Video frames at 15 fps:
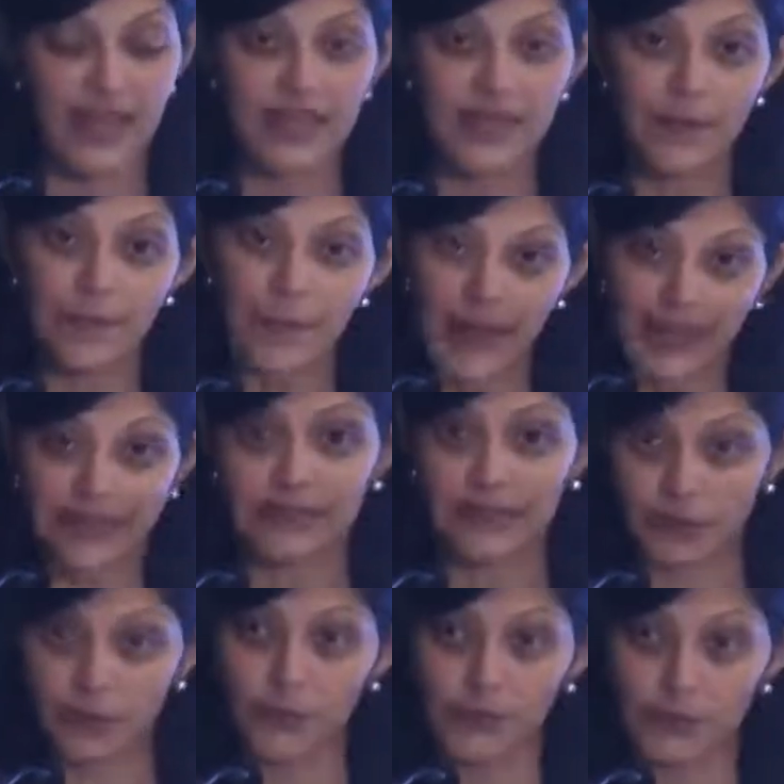The
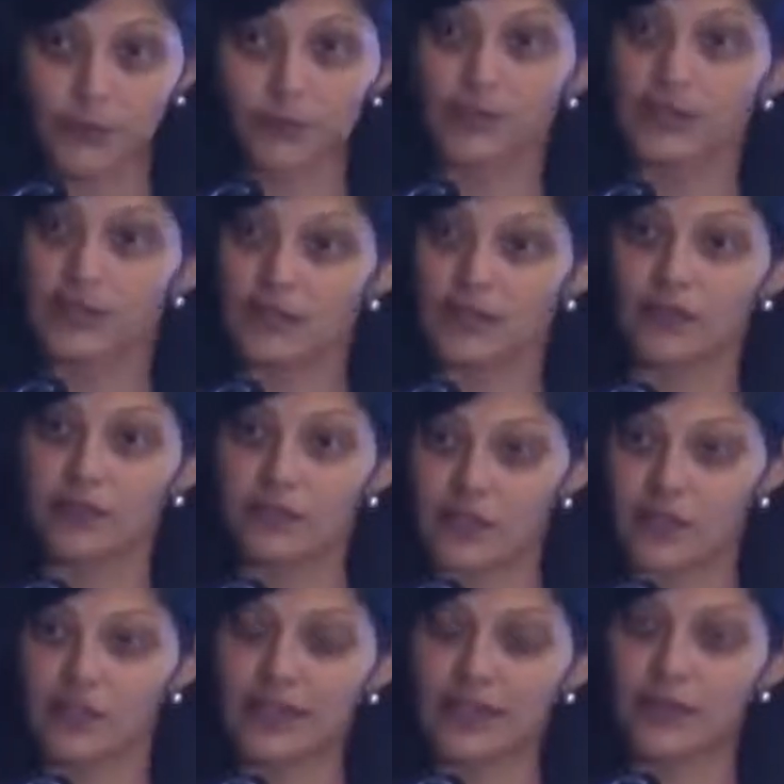patent, which was
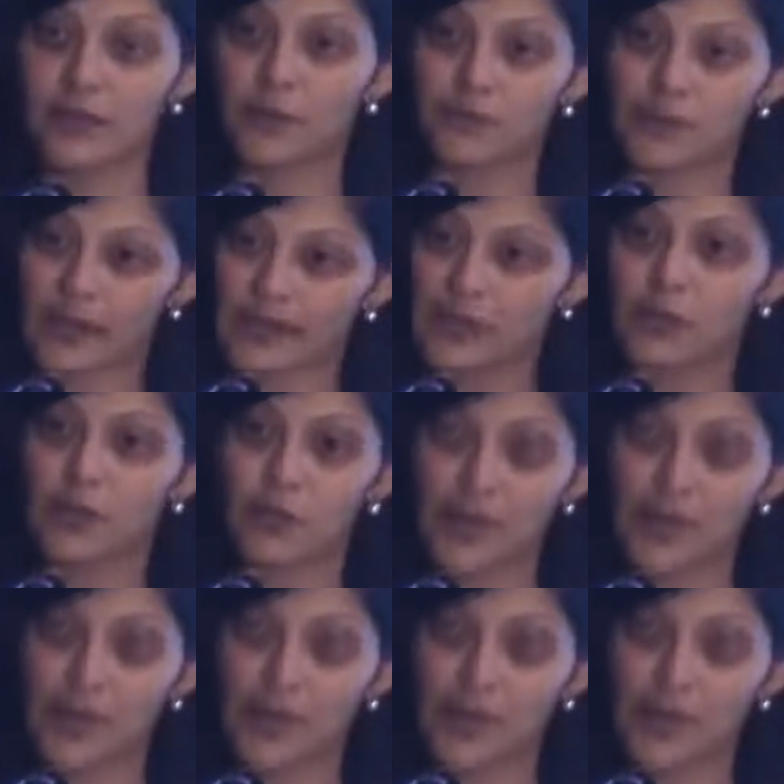originally based on